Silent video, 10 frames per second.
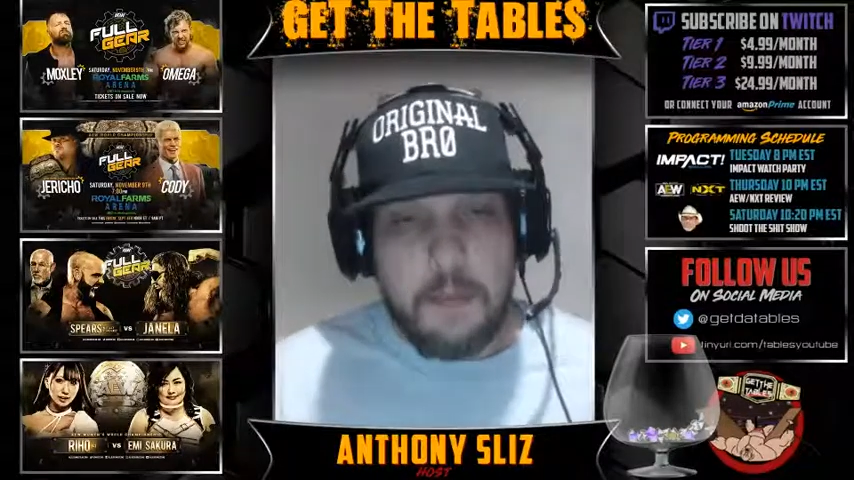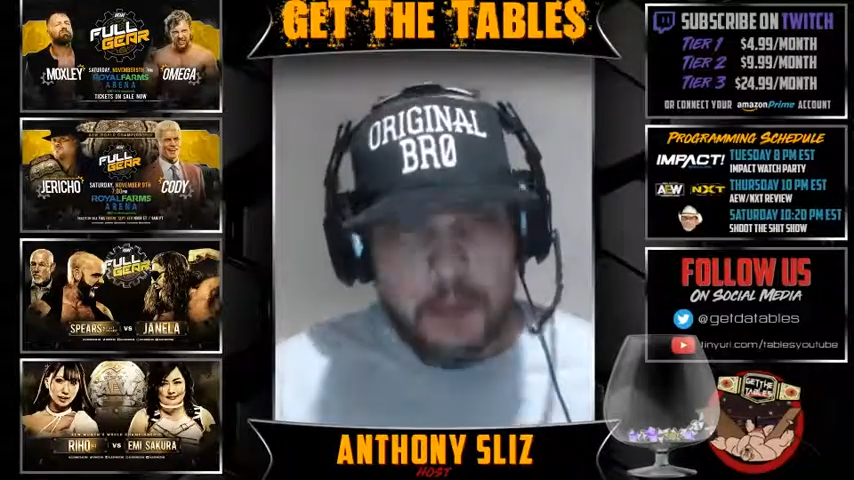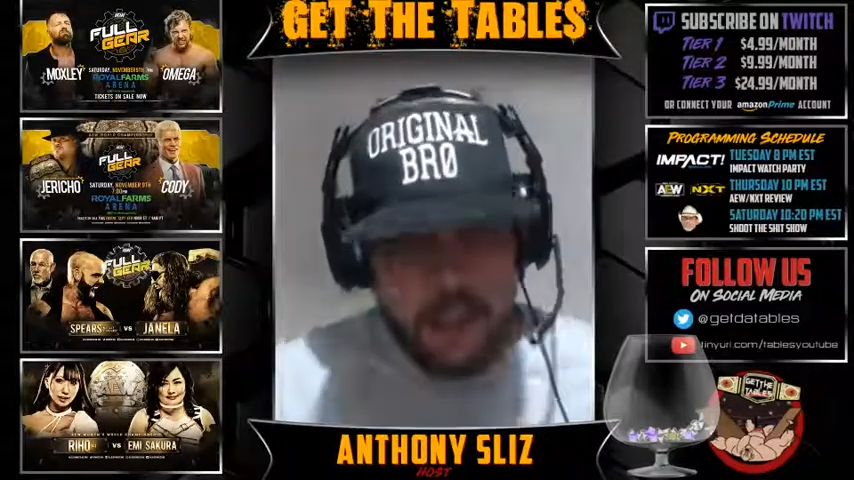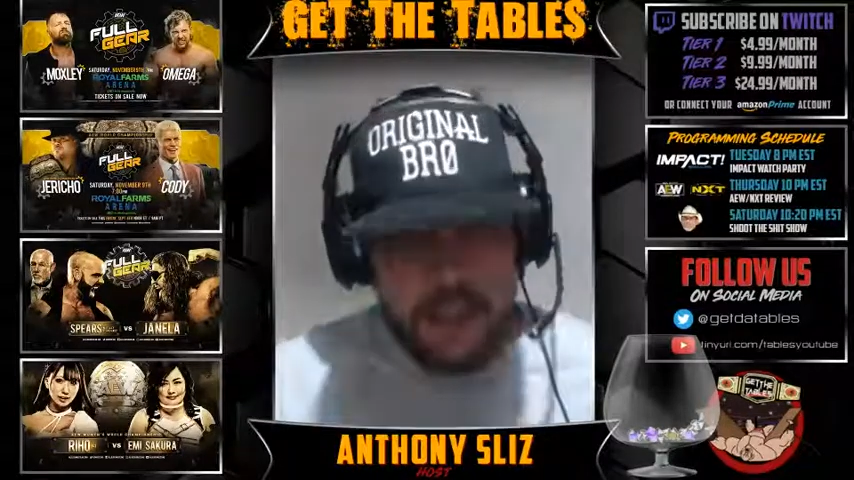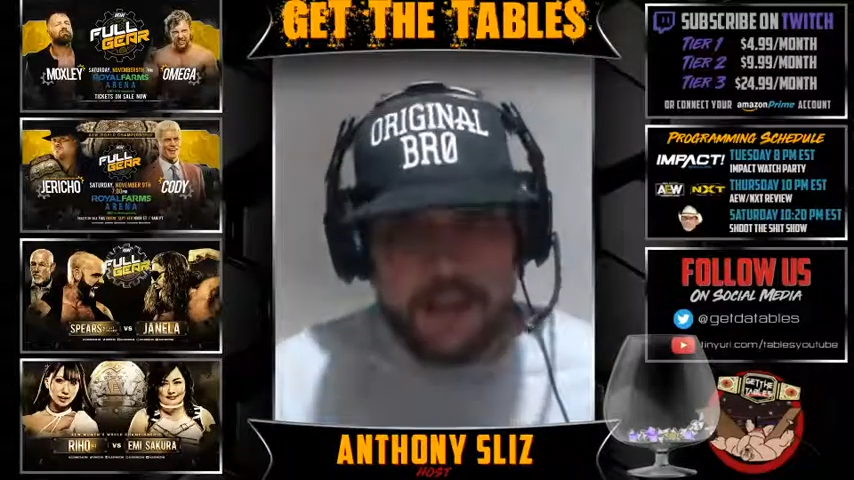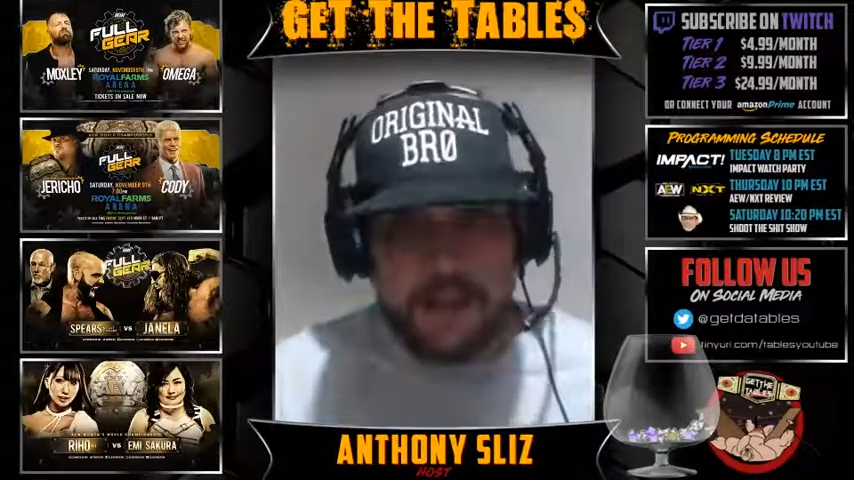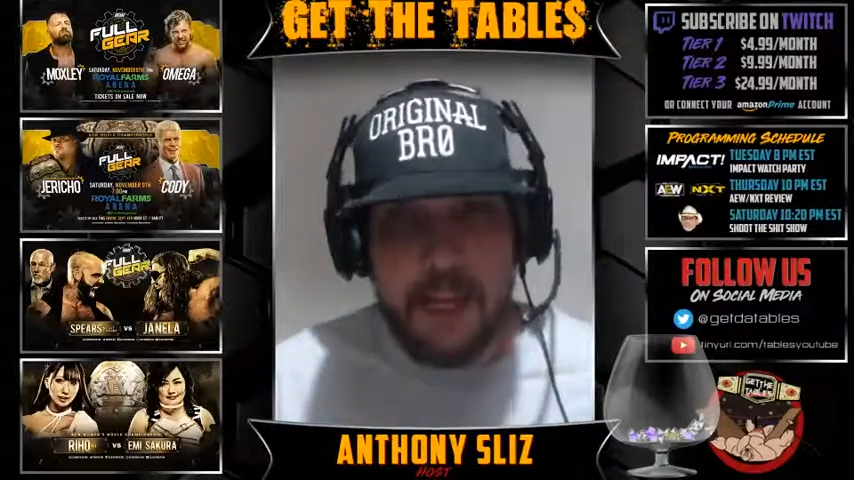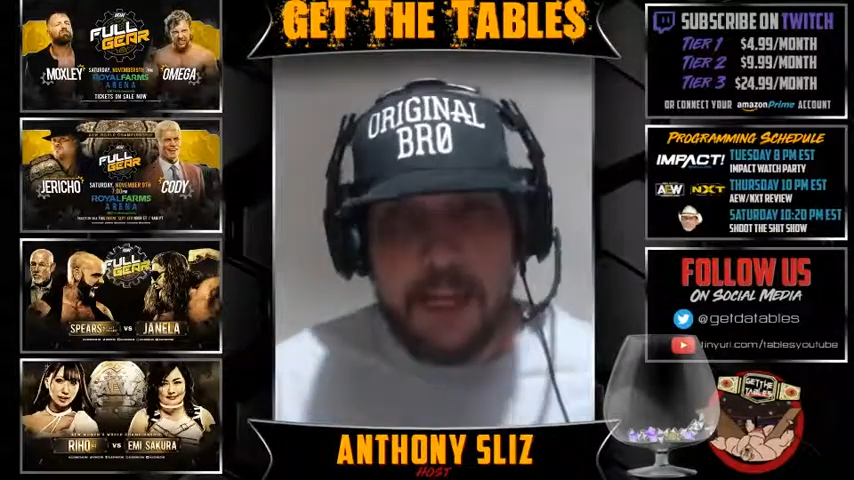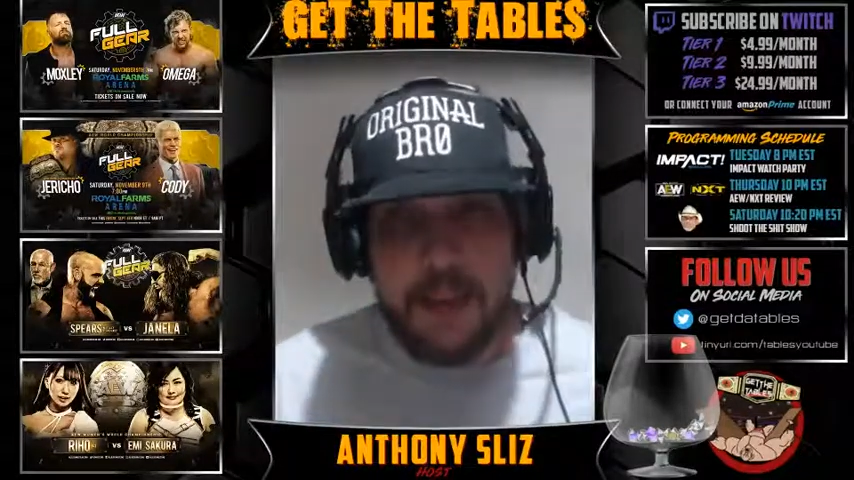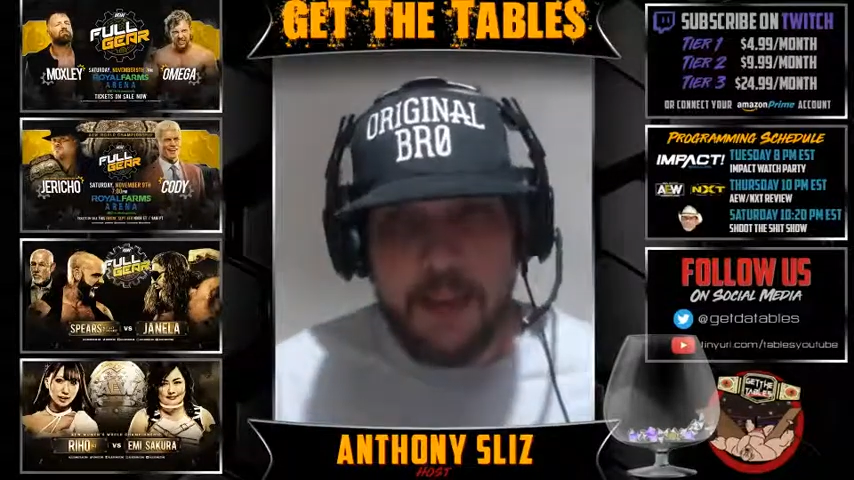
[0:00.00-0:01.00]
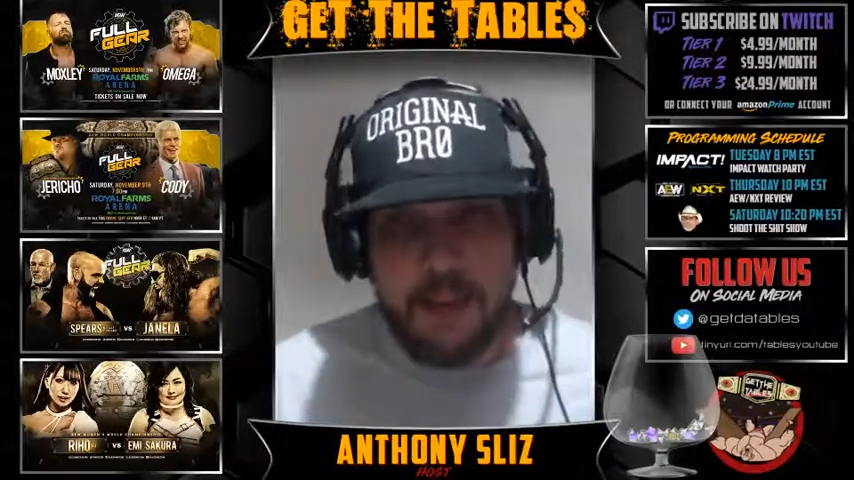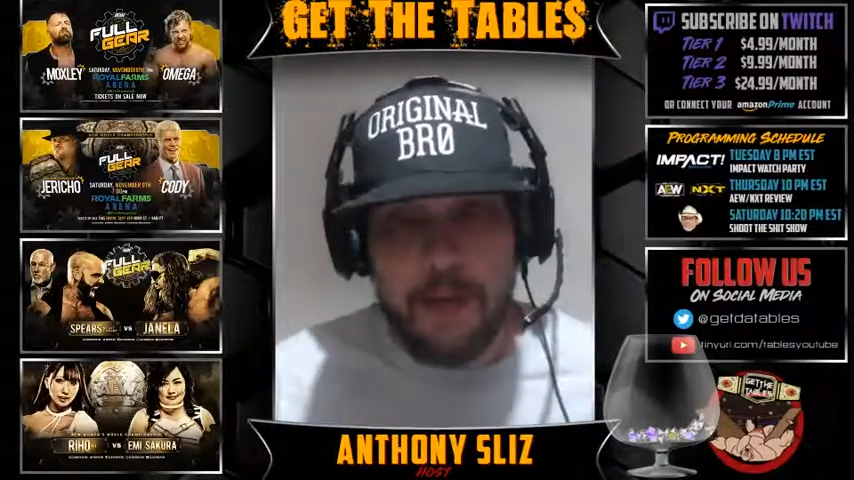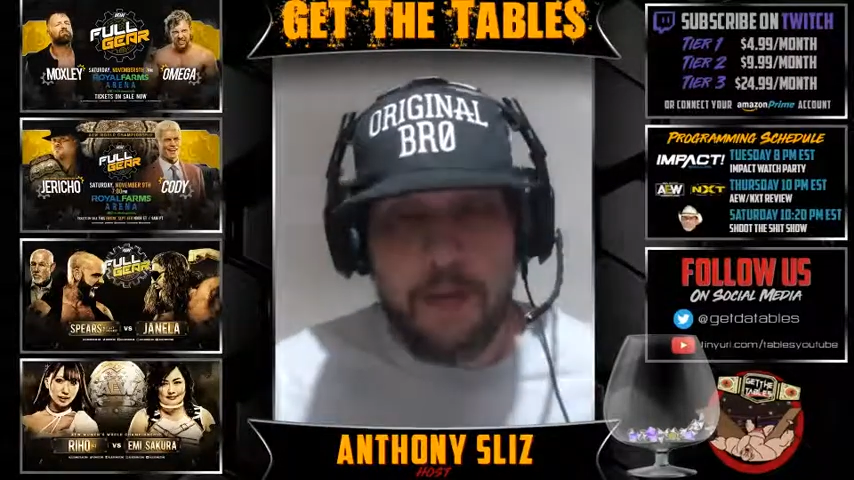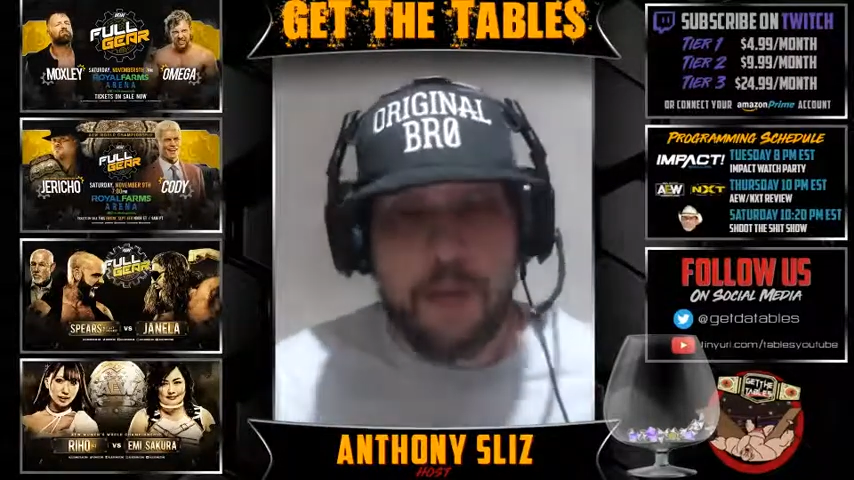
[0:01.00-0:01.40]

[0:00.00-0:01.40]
Please, AEW,